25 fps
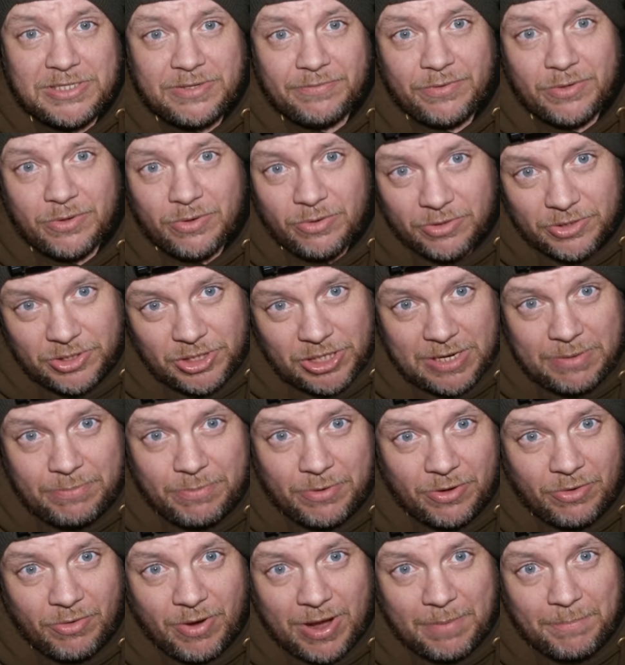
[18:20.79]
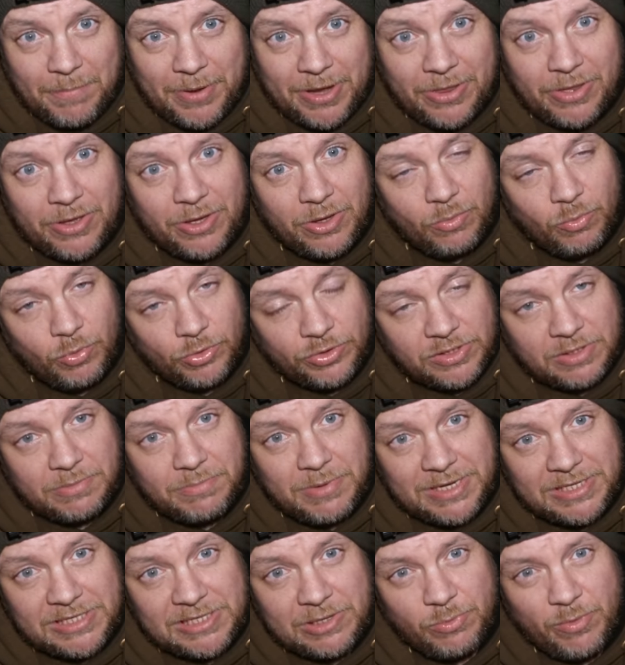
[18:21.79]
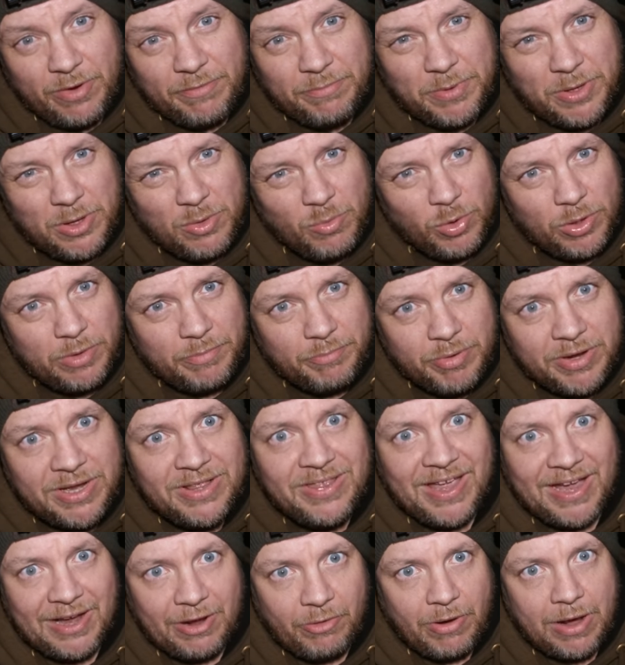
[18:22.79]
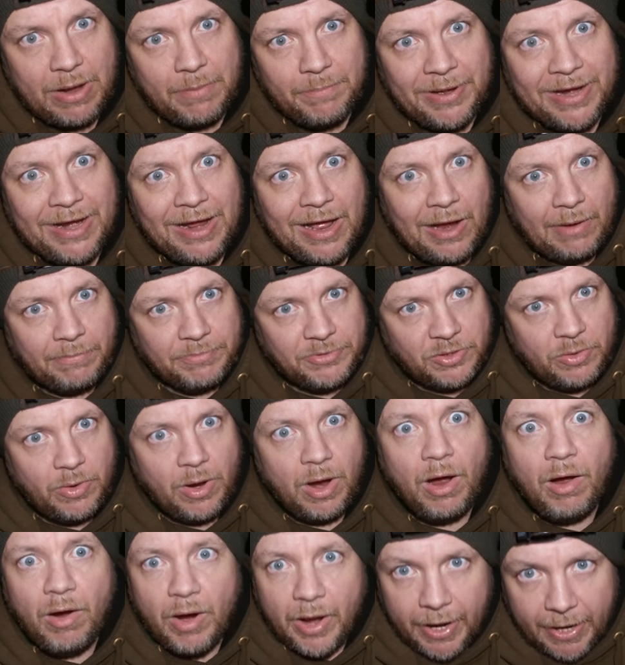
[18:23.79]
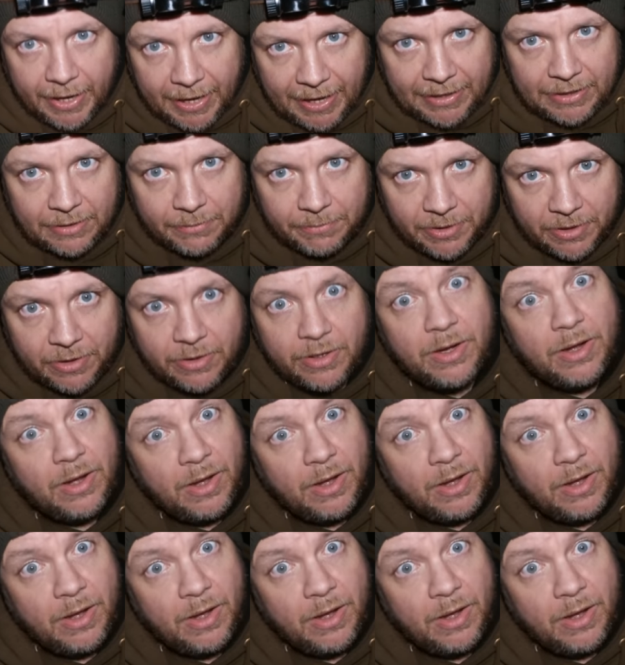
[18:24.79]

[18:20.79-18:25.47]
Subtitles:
If you've got a cheaper ground bait that you want to mix it with, but you want to bring that ground bait up to a higher caliber,